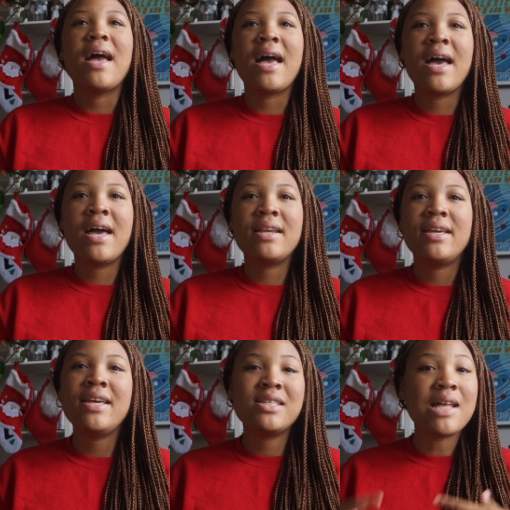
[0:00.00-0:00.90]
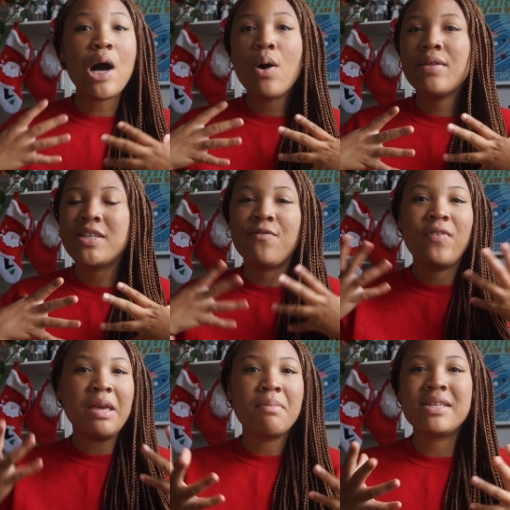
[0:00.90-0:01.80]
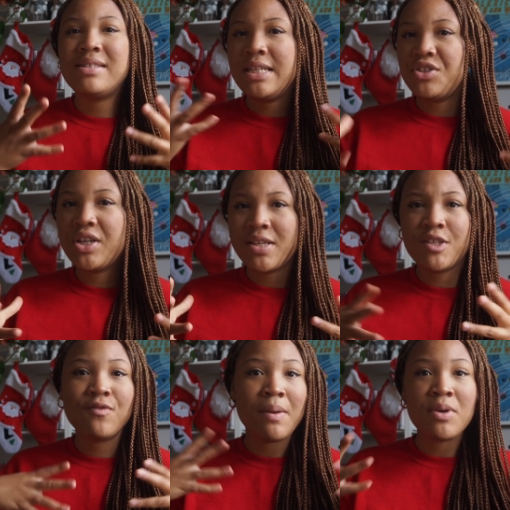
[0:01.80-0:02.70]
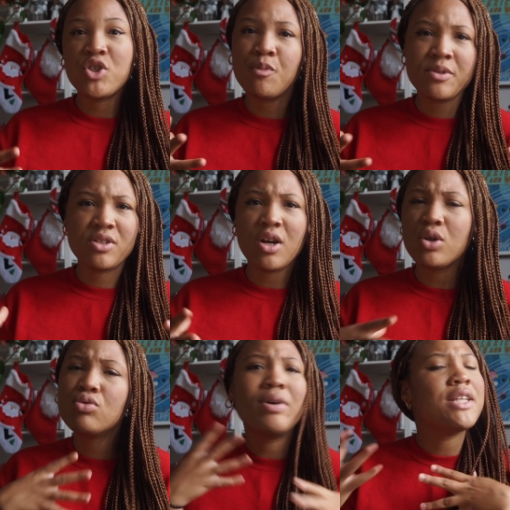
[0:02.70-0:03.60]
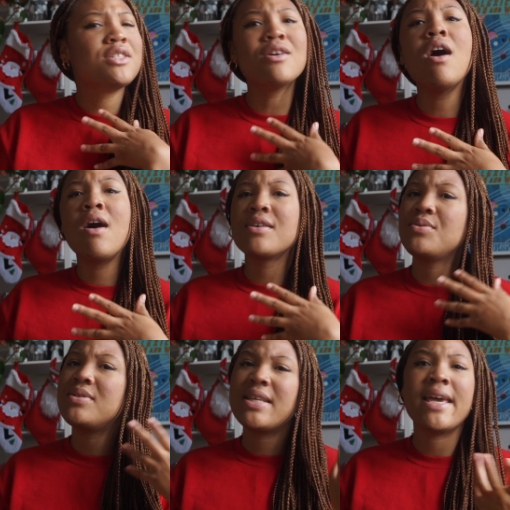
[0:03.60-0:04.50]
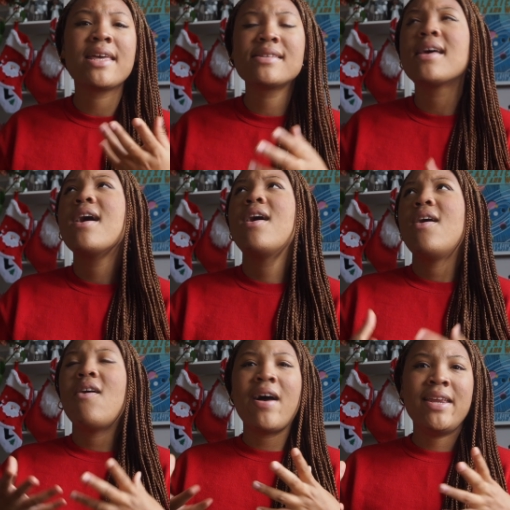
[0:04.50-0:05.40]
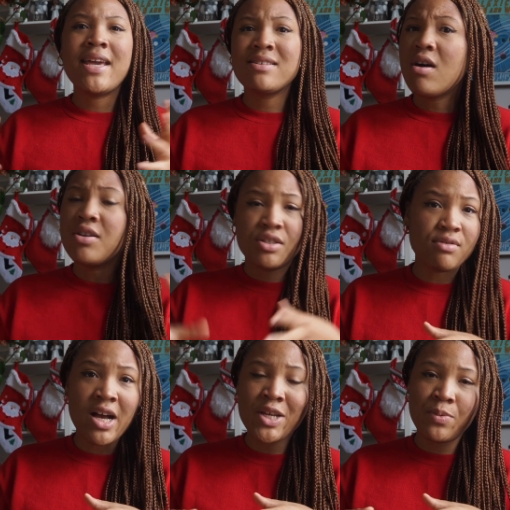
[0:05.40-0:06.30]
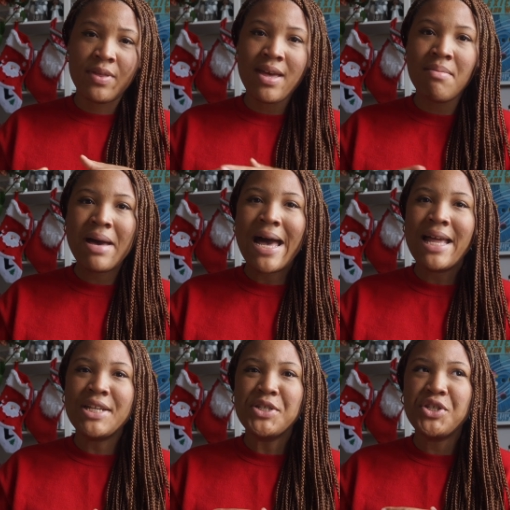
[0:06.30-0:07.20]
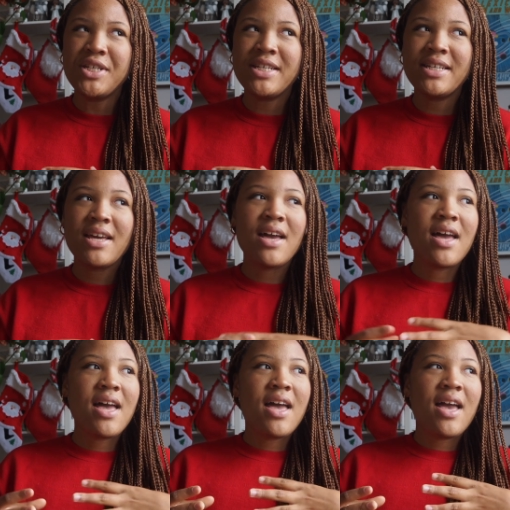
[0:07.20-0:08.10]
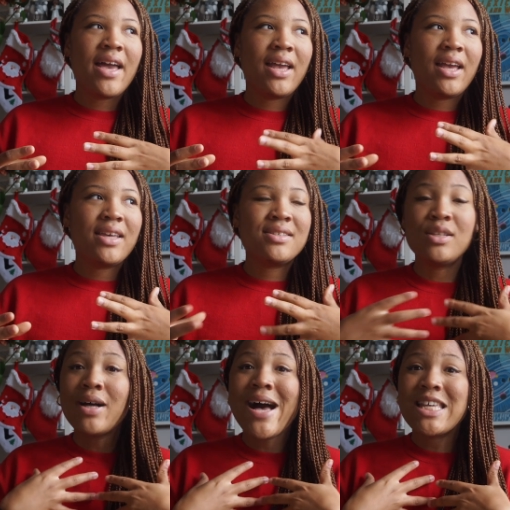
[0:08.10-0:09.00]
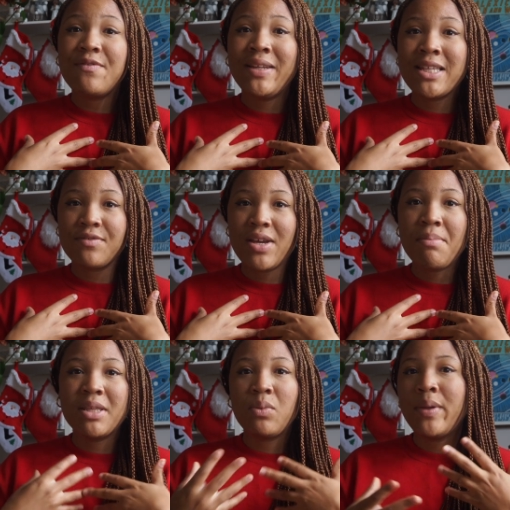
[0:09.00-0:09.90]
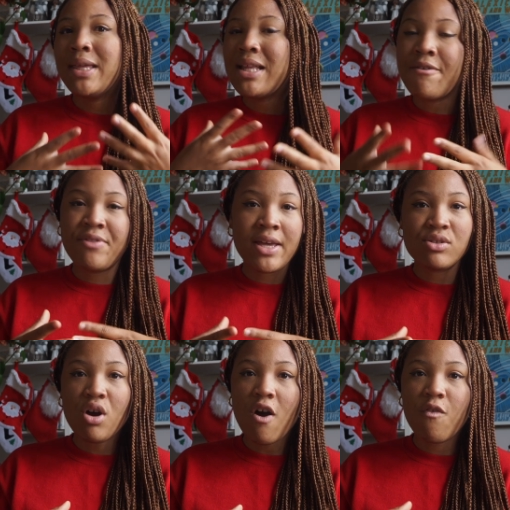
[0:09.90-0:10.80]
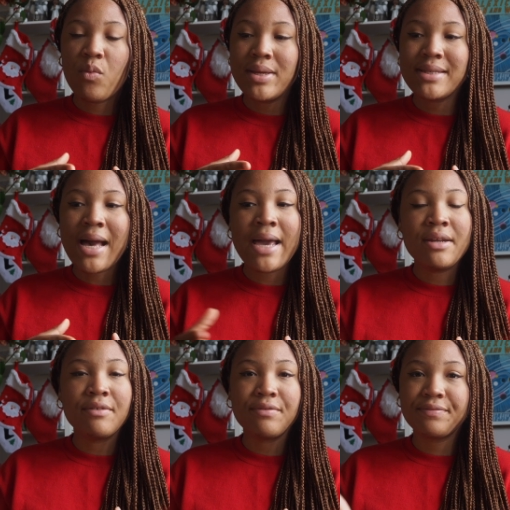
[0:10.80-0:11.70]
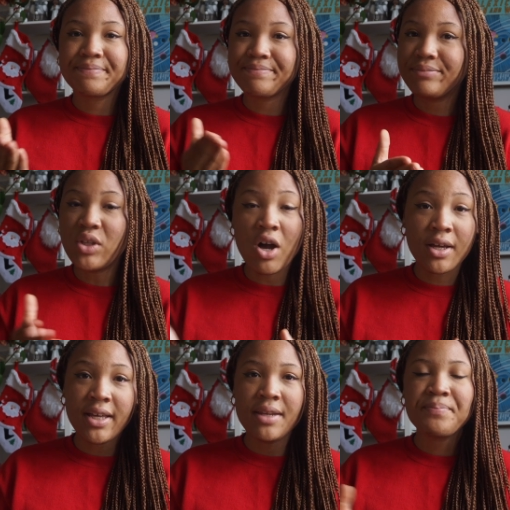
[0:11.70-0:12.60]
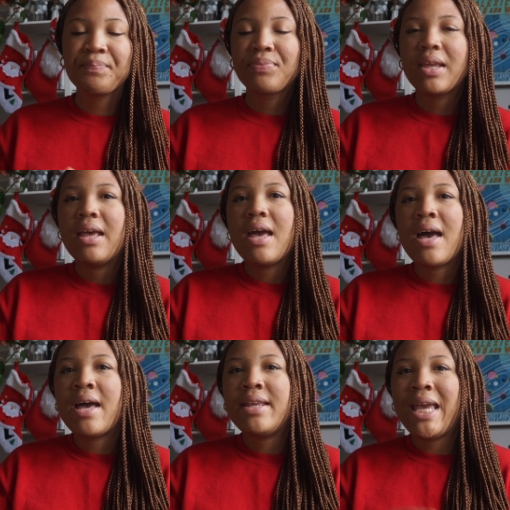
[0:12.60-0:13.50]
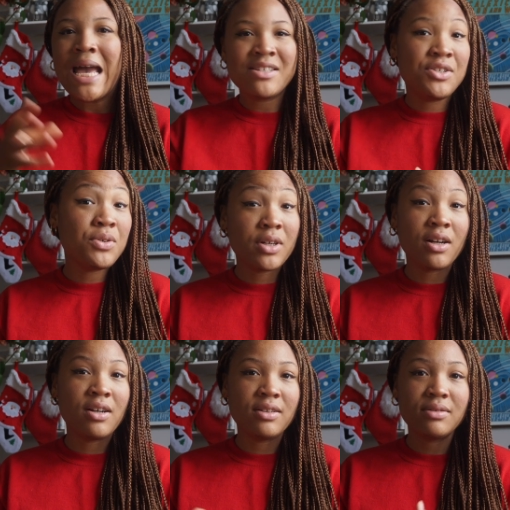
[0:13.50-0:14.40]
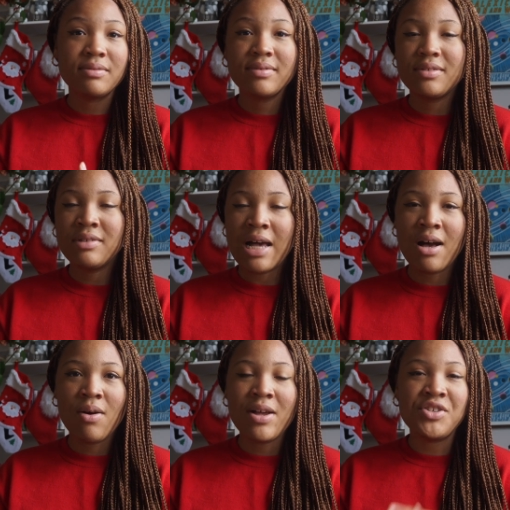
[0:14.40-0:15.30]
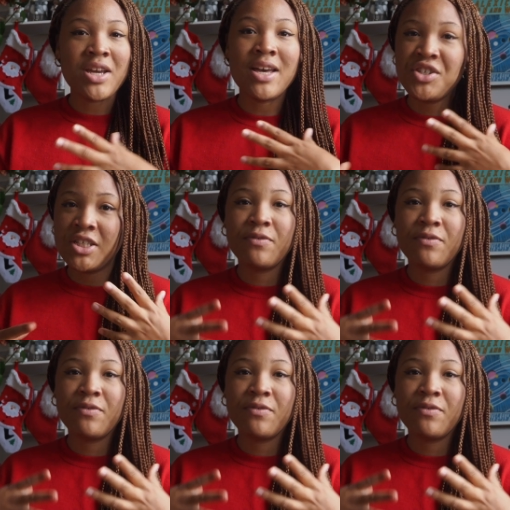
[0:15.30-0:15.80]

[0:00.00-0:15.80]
and he's now this famous DJ, this famous superstar who writes songs, who sings, and he has an entourage with him, and she still has feelings for him, but the way he left things off was kind of not good. And he has a new girl now, and she's